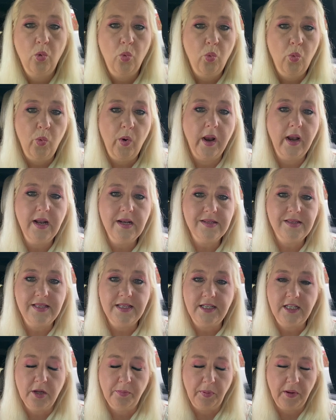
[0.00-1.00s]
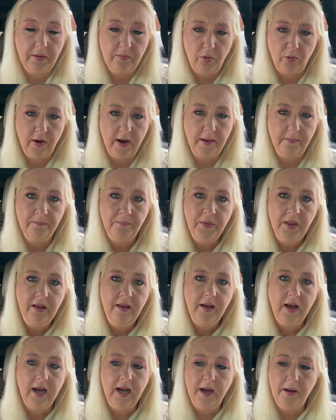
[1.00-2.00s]
When is the tipping point?
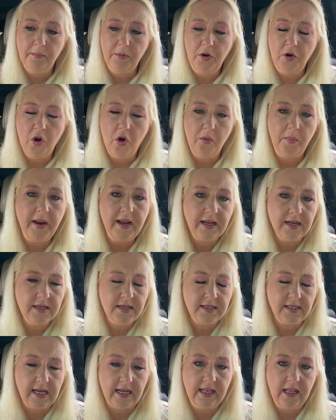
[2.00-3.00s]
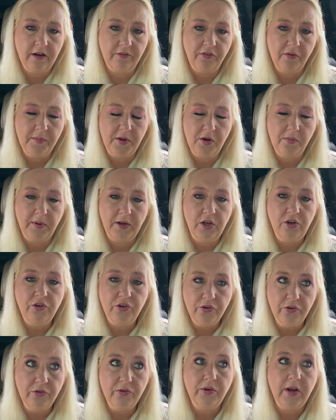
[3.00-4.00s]
Um, nobody can decide that from you, but you
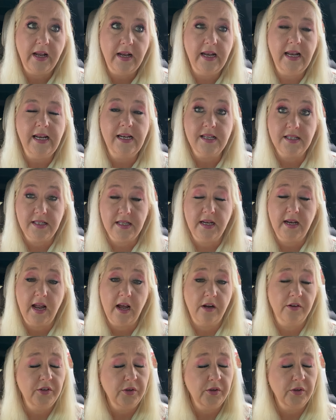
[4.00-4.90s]
do need to sit down.